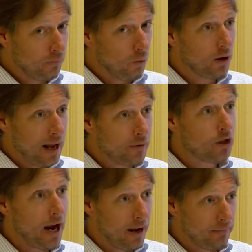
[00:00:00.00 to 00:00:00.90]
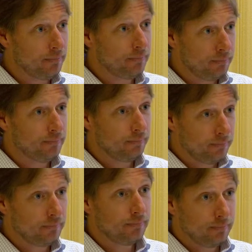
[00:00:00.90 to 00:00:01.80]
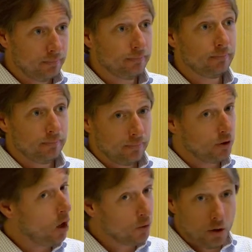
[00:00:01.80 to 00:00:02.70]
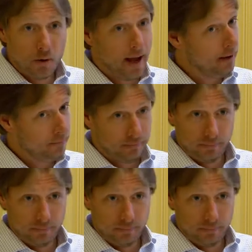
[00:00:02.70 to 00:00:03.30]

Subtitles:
we're going to have a chat. Don't do that.